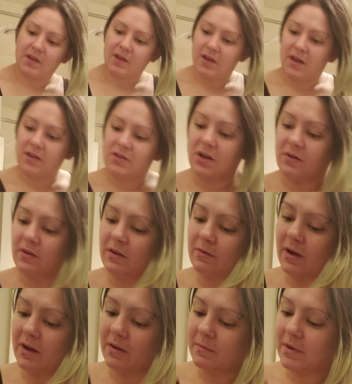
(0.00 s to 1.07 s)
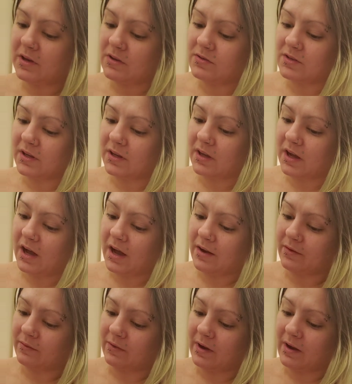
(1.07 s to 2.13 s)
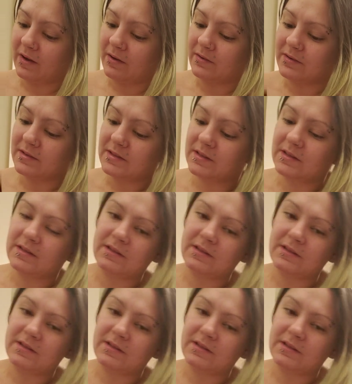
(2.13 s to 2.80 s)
I generally recommend using cotton rounds.